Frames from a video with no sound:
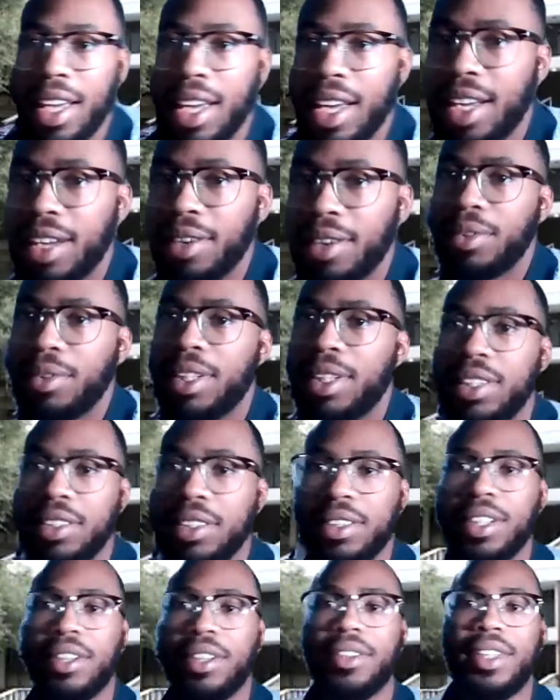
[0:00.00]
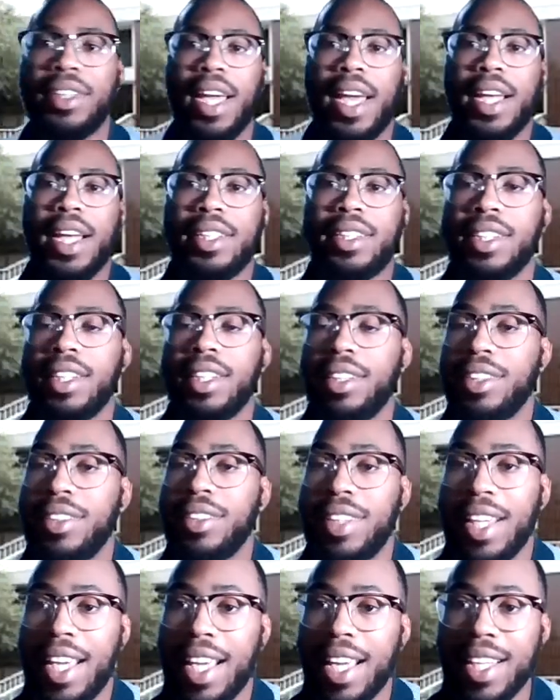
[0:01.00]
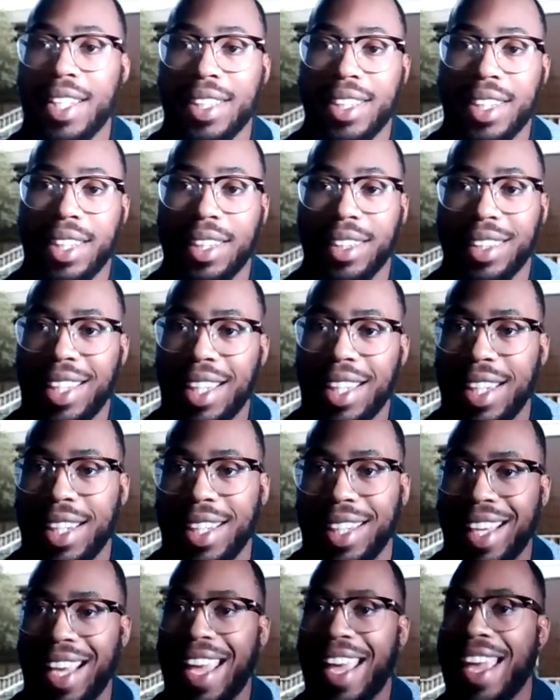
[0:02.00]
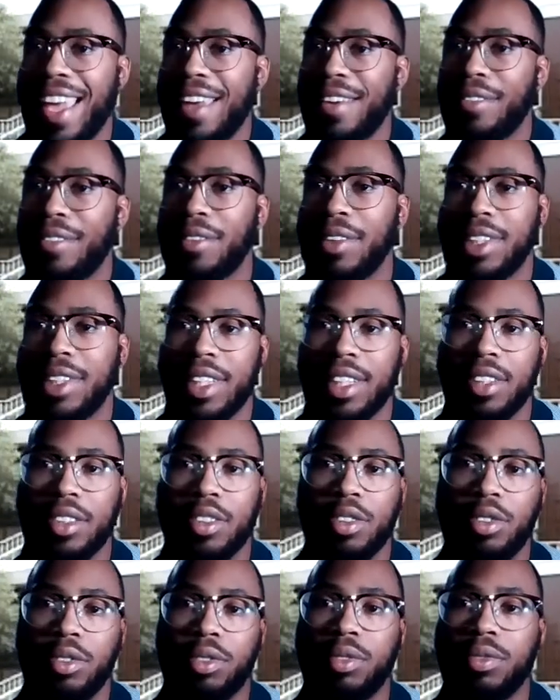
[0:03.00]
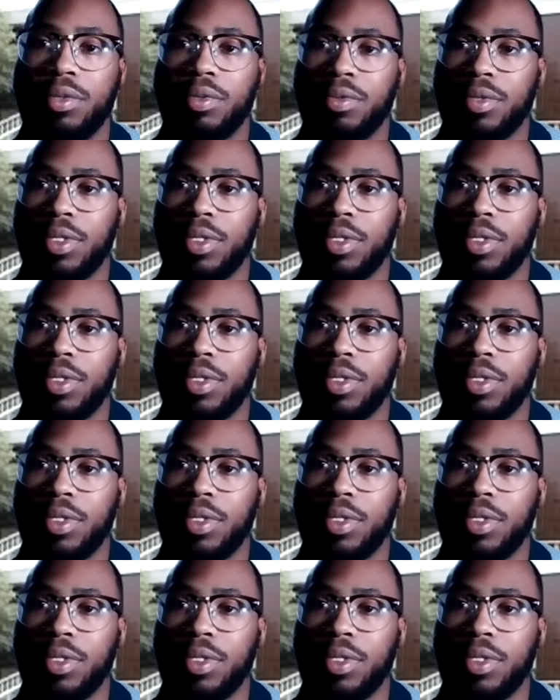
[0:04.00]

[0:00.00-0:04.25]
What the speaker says: And we do know that Southern isn't getting every single